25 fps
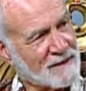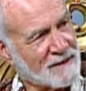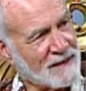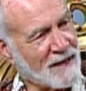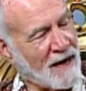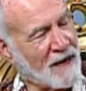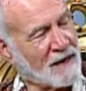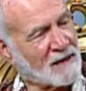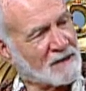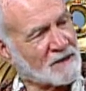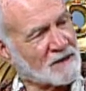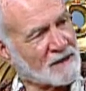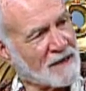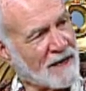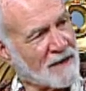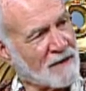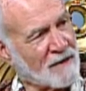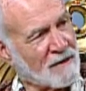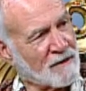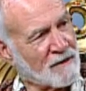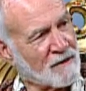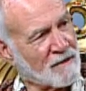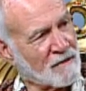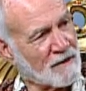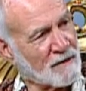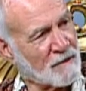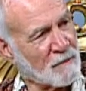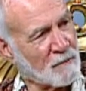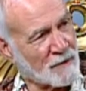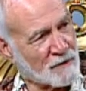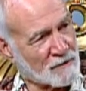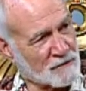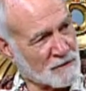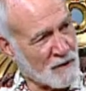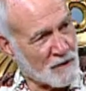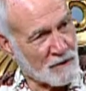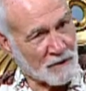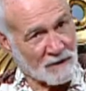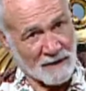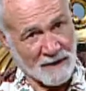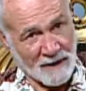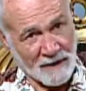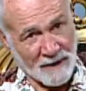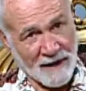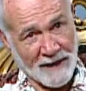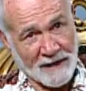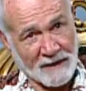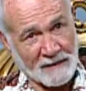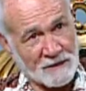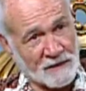i understand you're going to we'll talk a
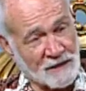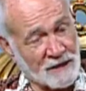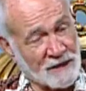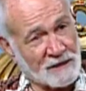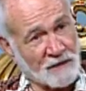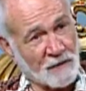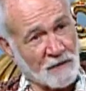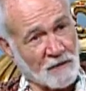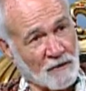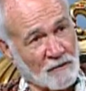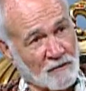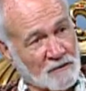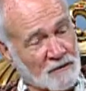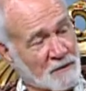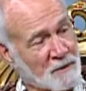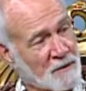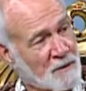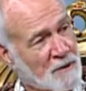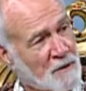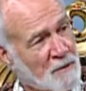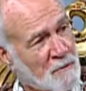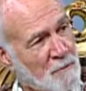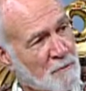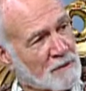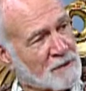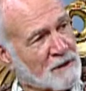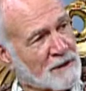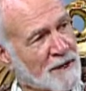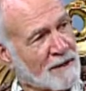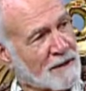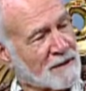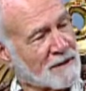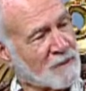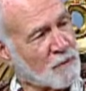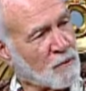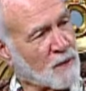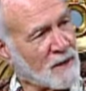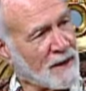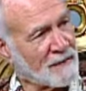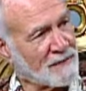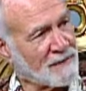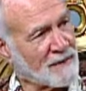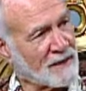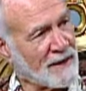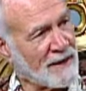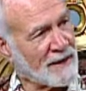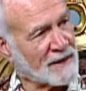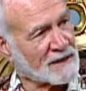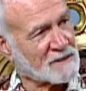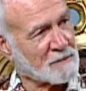little later she's going to present at
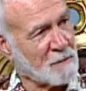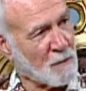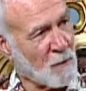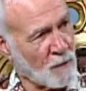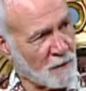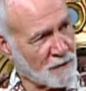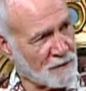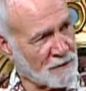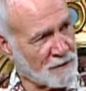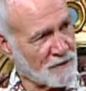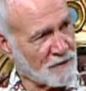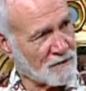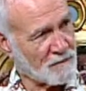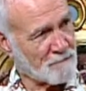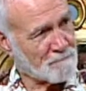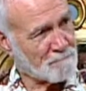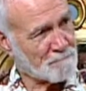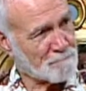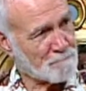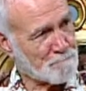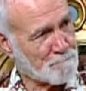the next boardroom